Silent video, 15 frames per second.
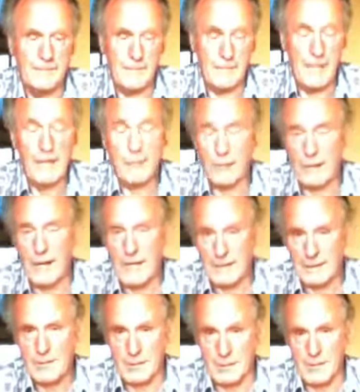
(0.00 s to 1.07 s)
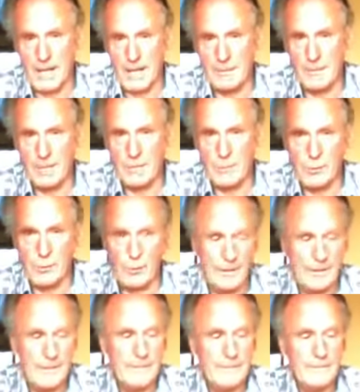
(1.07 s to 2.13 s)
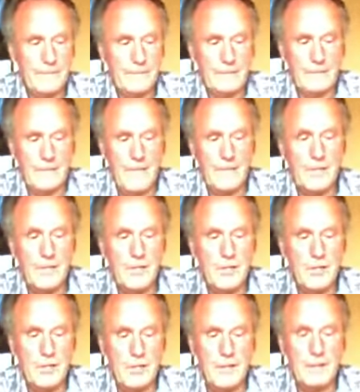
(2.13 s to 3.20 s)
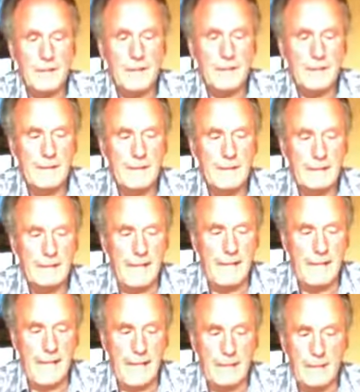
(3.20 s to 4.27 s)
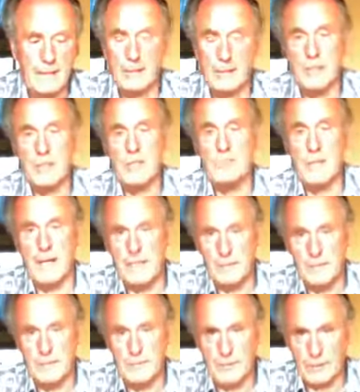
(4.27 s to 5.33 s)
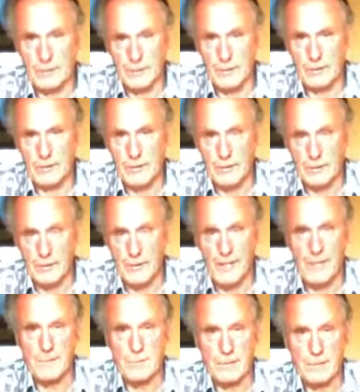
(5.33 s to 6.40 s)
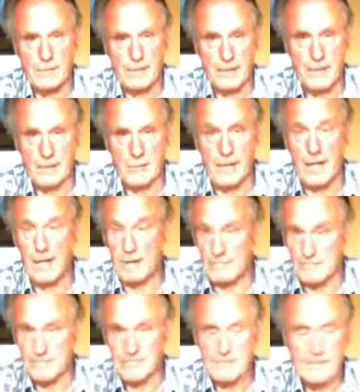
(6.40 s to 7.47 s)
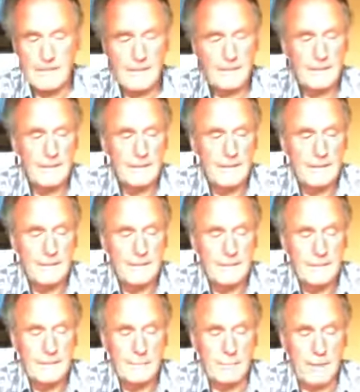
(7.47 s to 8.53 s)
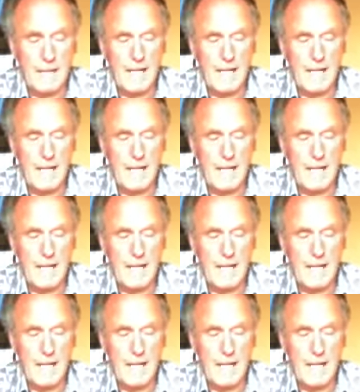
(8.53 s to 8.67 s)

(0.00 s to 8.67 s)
Big regret, should have kept that motor. David used it, and Chris Mick drove it quite a few times over there as well. But